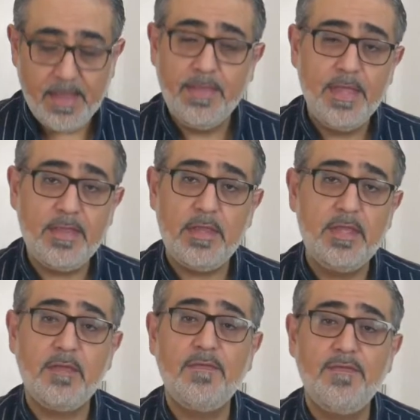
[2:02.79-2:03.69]
The other thing
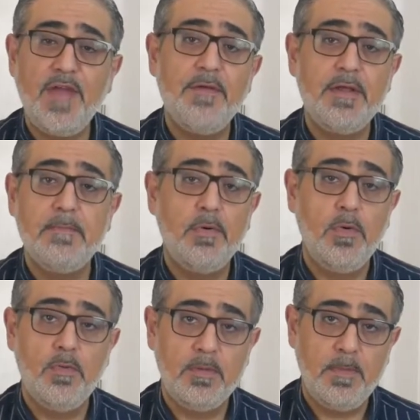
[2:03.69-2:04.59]
that's very
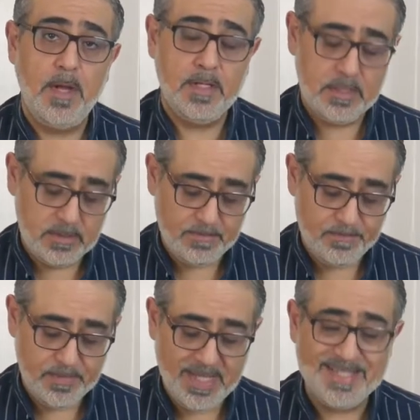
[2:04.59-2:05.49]
important with burgers
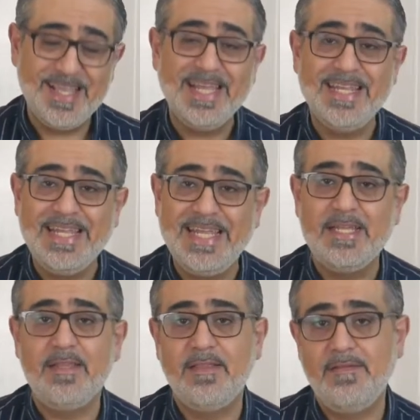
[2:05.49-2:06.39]
is they
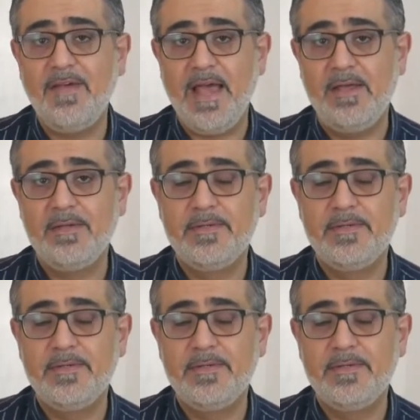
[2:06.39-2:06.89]
need the fat.